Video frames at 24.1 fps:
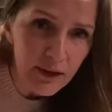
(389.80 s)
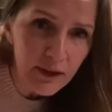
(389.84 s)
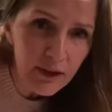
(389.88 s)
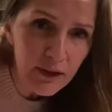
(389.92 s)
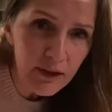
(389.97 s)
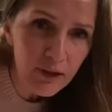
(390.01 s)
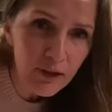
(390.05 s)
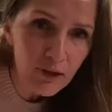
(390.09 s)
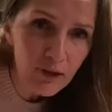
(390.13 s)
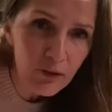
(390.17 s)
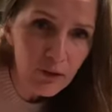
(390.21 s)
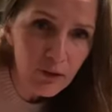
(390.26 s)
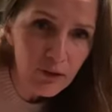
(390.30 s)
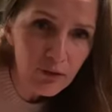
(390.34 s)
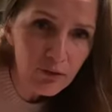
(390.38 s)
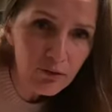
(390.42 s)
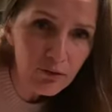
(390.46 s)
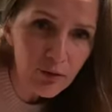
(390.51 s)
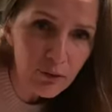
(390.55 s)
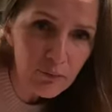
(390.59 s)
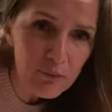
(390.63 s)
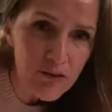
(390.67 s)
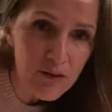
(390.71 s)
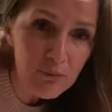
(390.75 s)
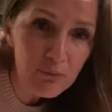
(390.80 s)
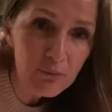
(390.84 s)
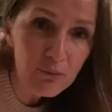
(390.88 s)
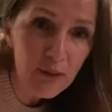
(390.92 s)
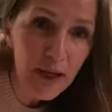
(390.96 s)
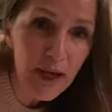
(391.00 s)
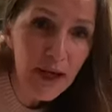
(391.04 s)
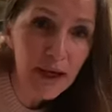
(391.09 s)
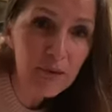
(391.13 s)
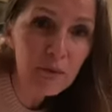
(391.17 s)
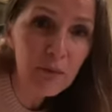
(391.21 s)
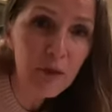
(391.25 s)
Kia ora from
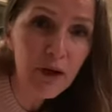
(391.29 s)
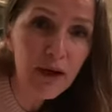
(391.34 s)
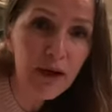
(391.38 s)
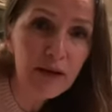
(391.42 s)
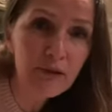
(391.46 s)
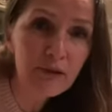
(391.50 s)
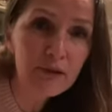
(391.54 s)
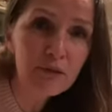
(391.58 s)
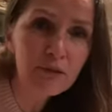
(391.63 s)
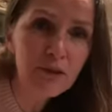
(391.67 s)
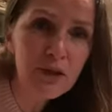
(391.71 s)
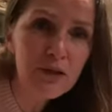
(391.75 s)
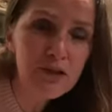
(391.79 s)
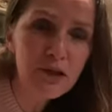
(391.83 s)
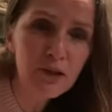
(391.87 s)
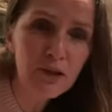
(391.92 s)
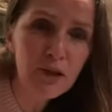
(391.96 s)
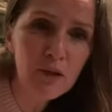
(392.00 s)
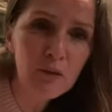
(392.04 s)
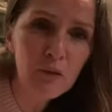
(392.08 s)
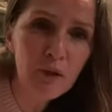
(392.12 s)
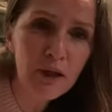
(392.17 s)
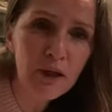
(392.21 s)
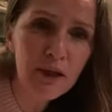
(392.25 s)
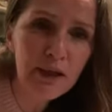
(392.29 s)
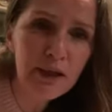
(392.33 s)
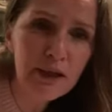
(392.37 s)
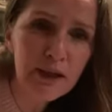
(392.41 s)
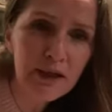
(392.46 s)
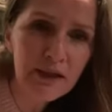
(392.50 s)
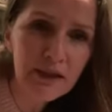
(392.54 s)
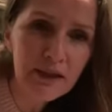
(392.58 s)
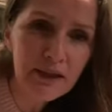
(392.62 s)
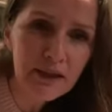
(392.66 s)
Zimbabwe. Oh, that's a long way.